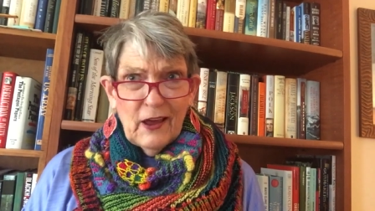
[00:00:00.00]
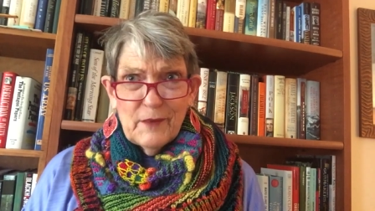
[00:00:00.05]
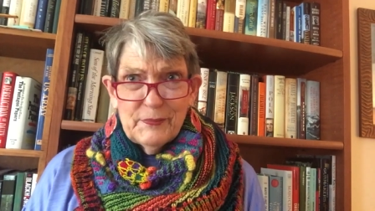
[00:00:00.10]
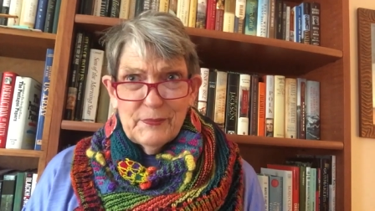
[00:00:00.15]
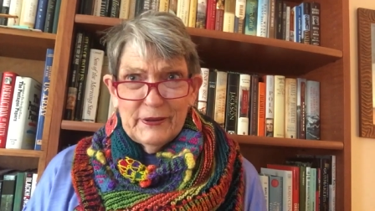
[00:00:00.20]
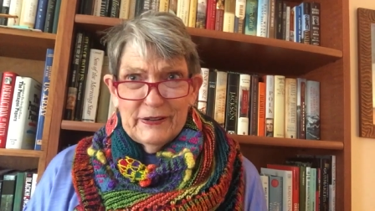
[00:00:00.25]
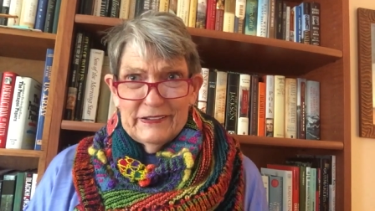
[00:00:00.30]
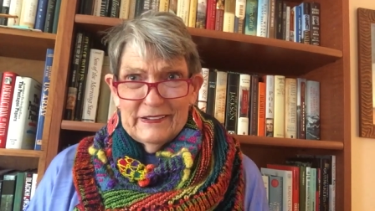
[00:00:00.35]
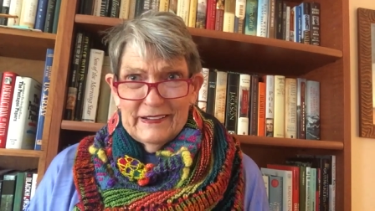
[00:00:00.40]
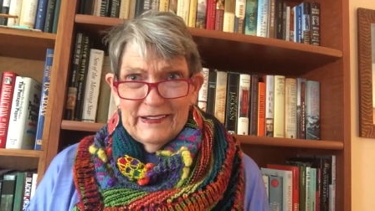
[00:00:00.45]
I
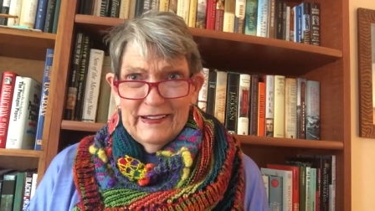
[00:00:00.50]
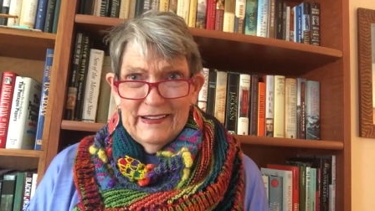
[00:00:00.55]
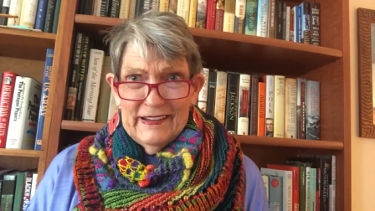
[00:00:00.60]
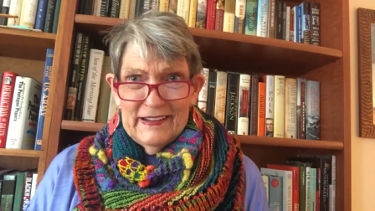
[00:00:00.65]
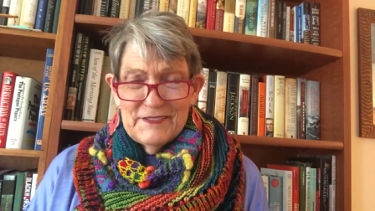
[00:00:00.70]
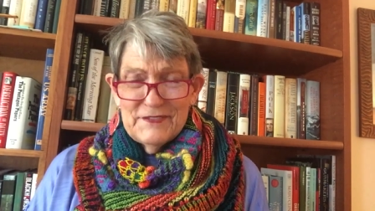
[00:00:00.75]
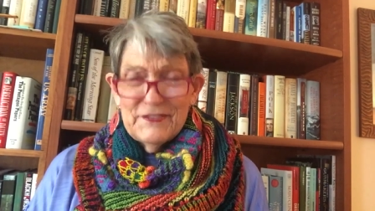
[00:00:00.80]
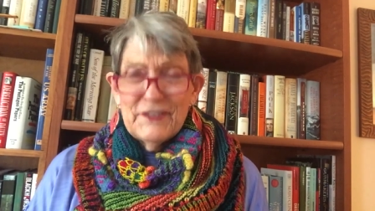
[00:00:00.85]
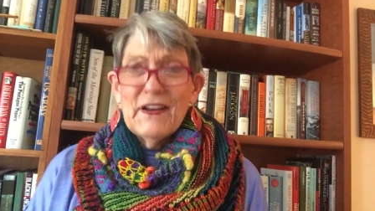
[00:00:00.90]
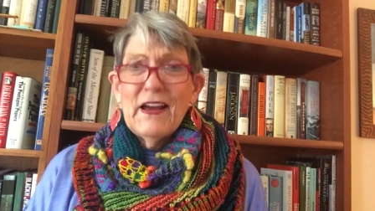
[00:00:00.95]

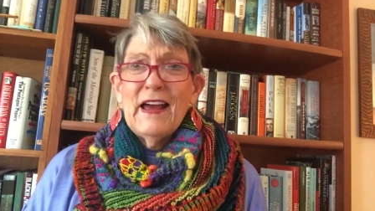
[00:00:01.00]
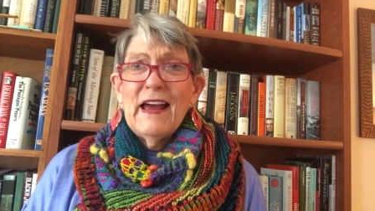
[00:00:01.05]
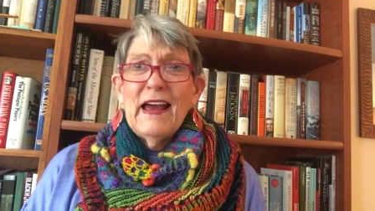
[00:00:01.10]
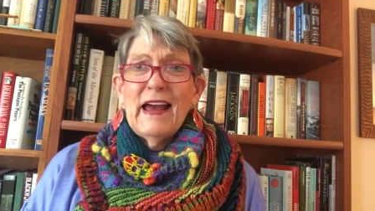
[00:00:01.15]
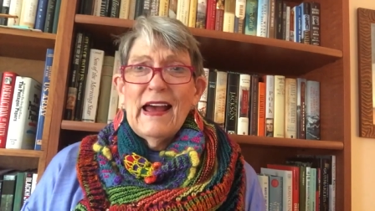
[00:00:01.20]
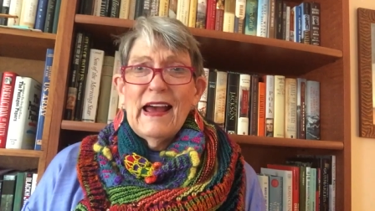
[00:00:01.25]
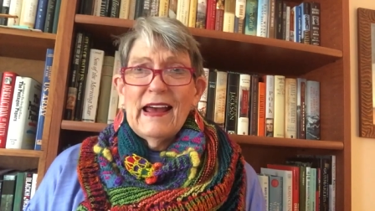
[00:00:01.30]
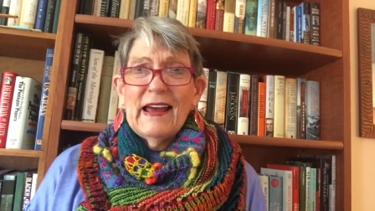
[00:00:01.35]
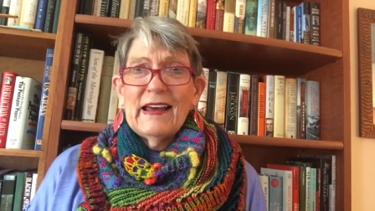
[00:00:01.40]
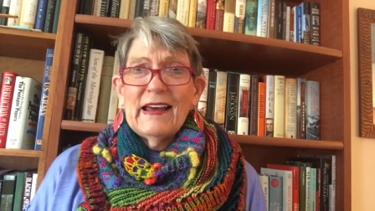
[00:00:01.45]
believe,
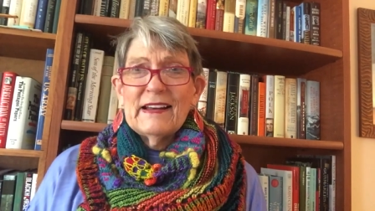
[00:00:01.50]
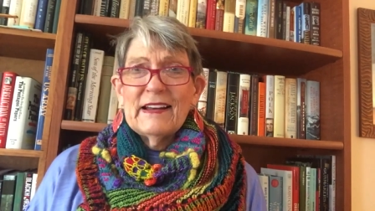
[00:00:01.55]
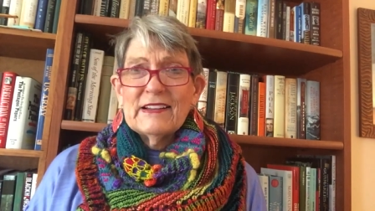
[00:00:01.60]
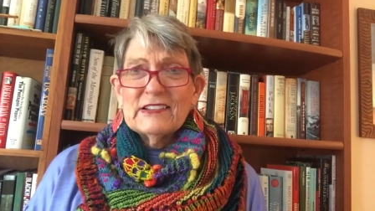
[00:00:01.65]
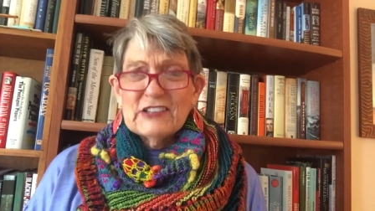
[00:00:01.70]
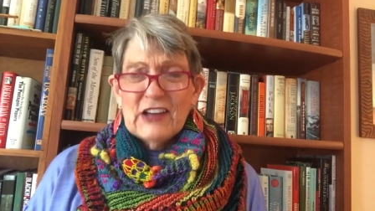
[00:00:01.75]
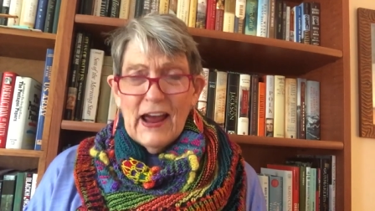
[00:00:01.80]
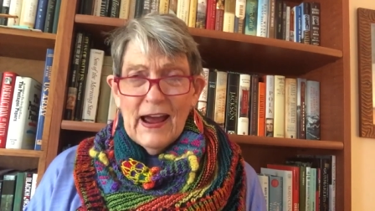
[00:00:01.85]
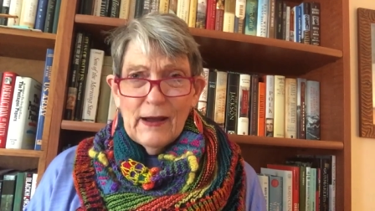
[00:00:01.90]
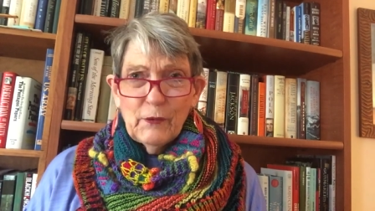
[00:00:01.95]
and a
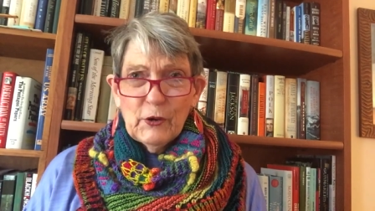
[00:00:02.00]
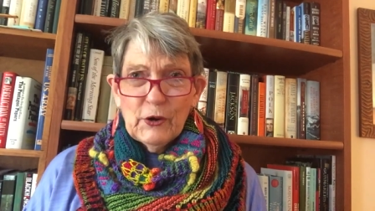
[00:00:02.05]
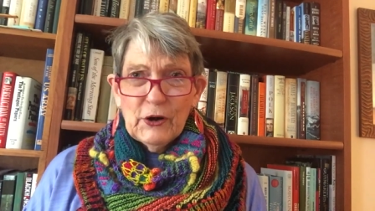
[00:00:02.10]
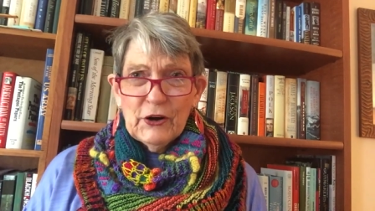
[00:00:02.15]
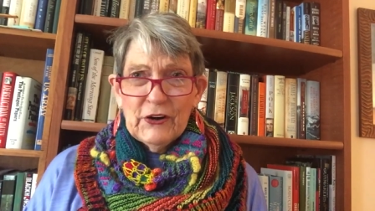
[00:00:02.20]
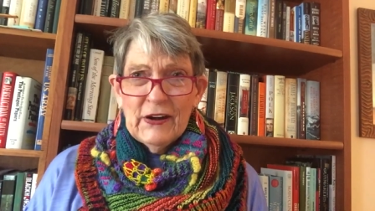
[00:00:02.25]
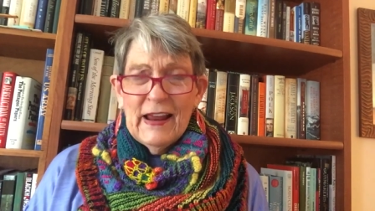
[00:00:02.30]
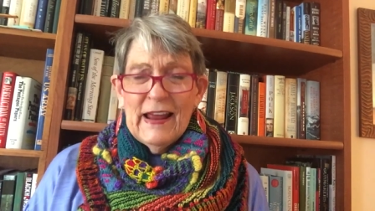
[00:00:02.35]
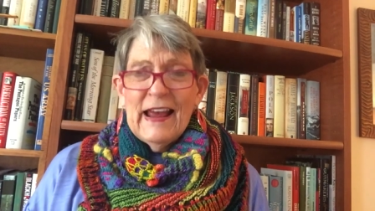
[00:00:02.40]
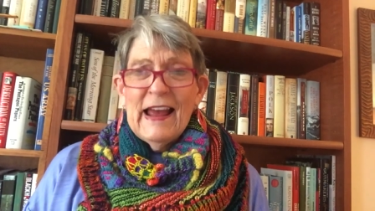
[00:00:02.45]

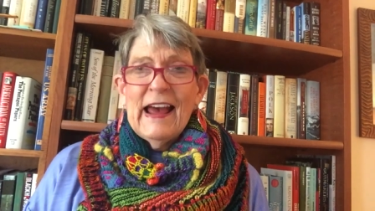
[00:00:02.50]
tower.